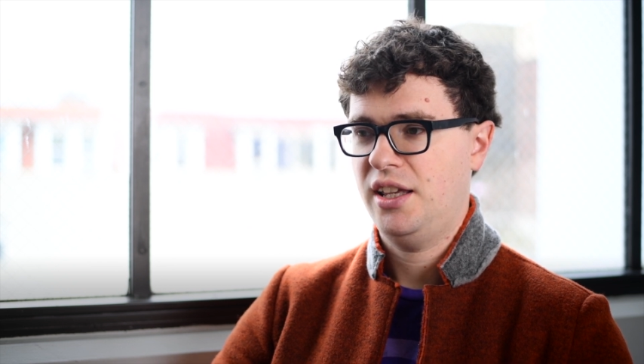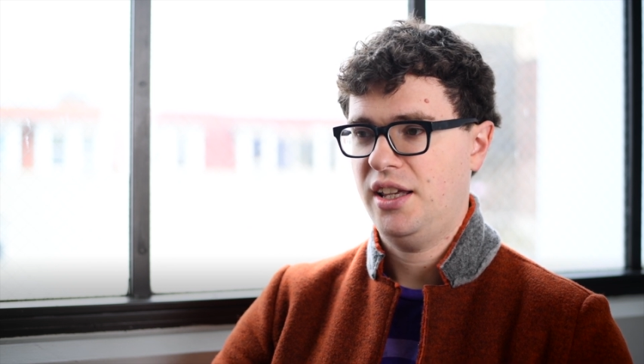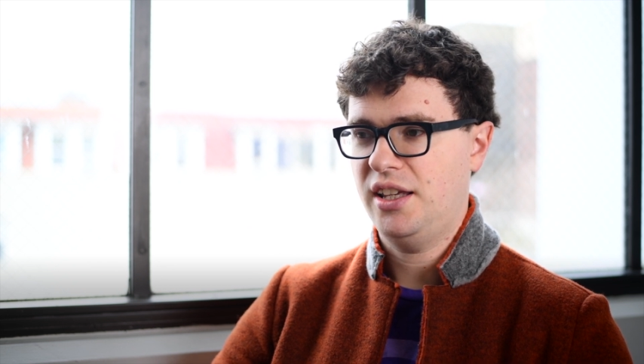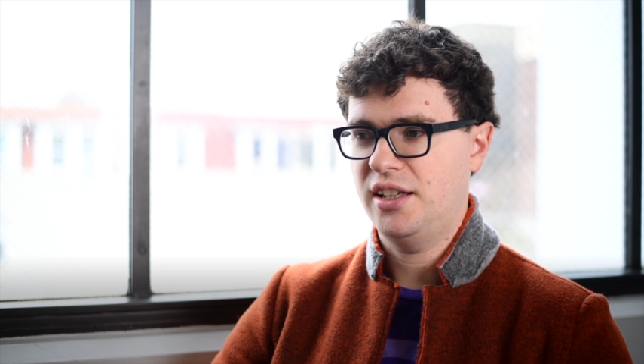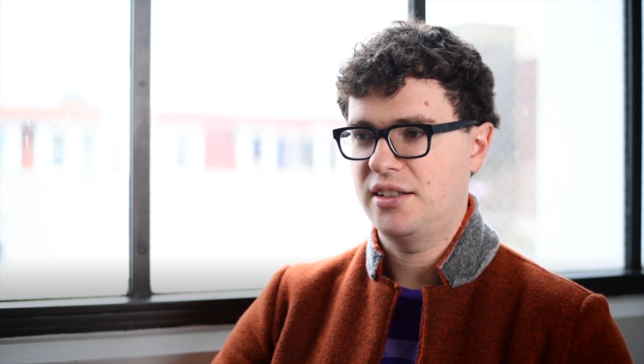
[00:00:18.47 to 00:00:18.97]

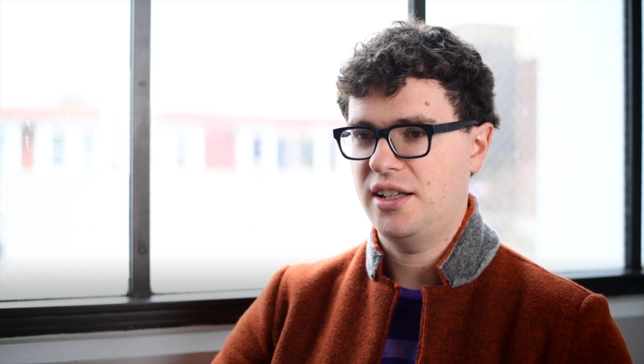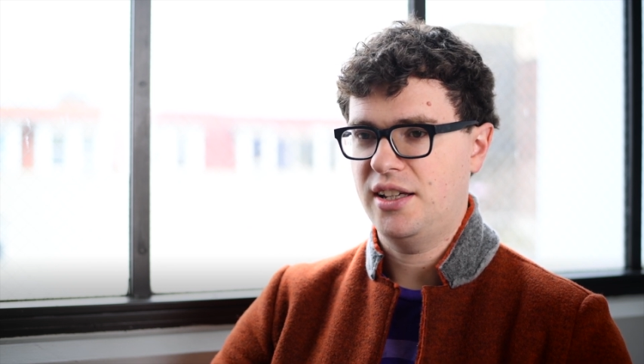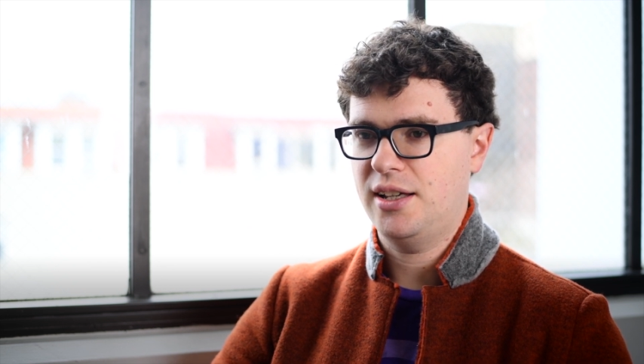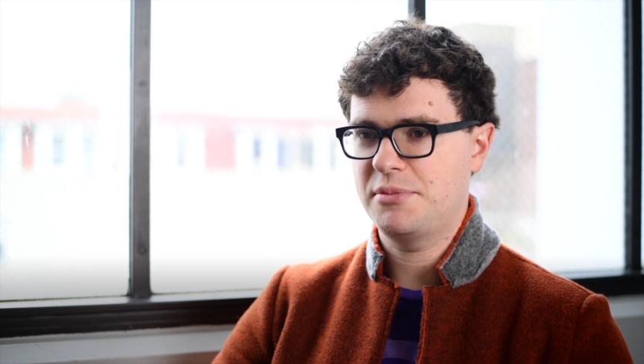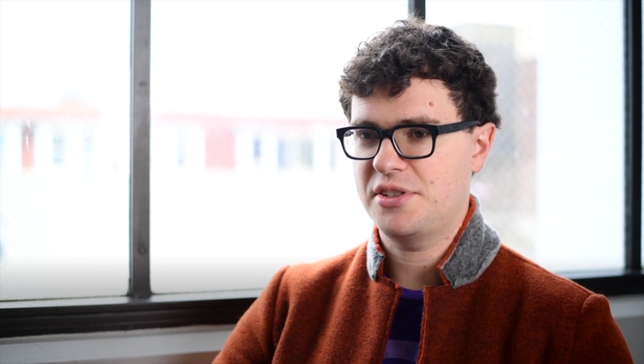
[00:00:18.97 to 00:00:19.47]
And
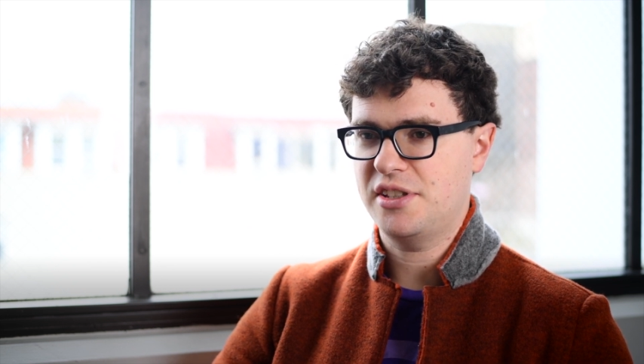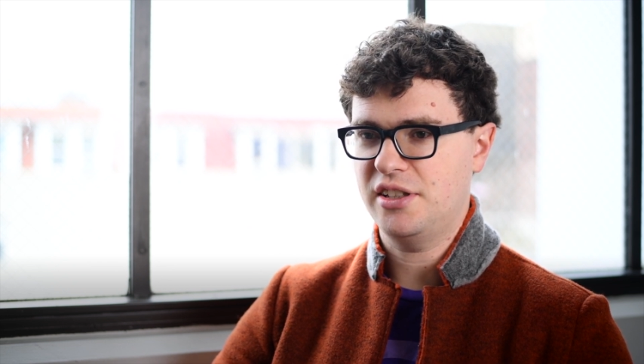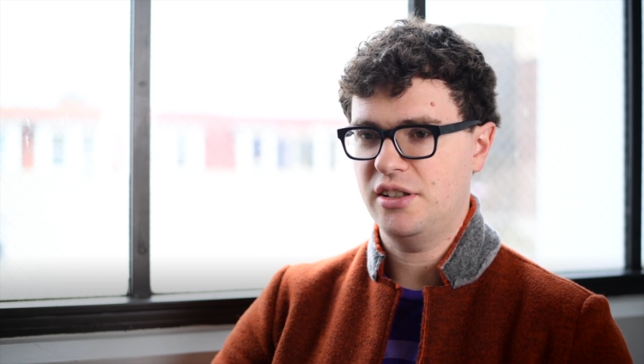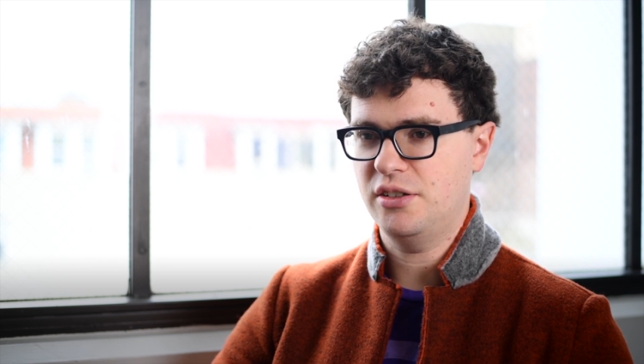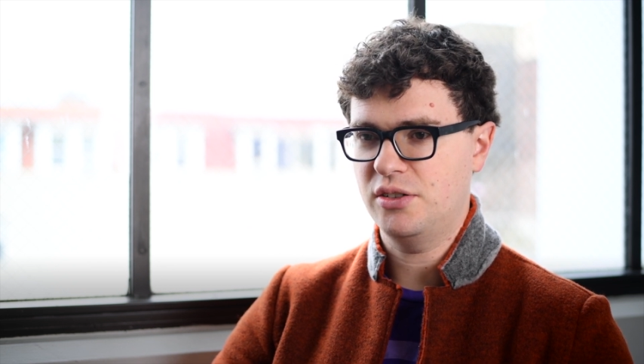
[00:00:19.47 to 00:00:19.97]
I'm the
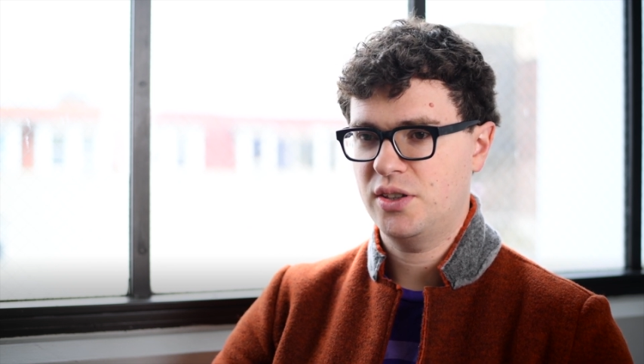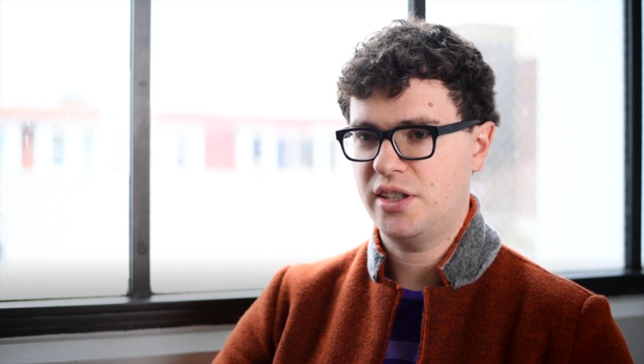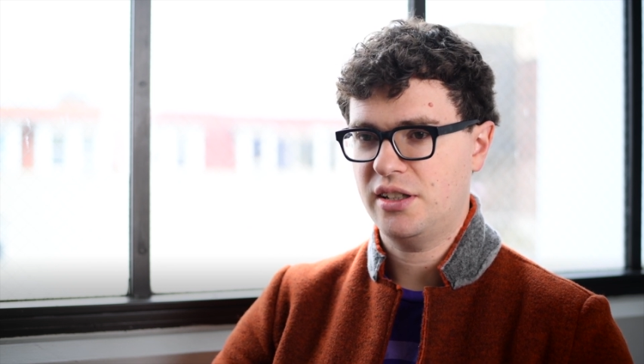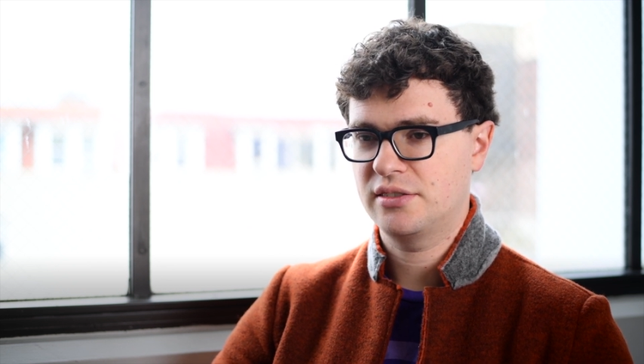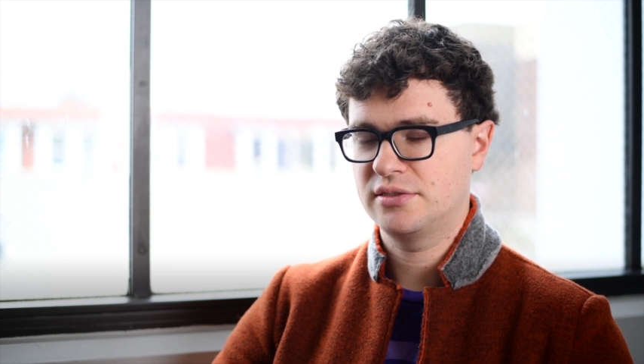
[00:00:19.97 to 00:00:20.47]
CEO there.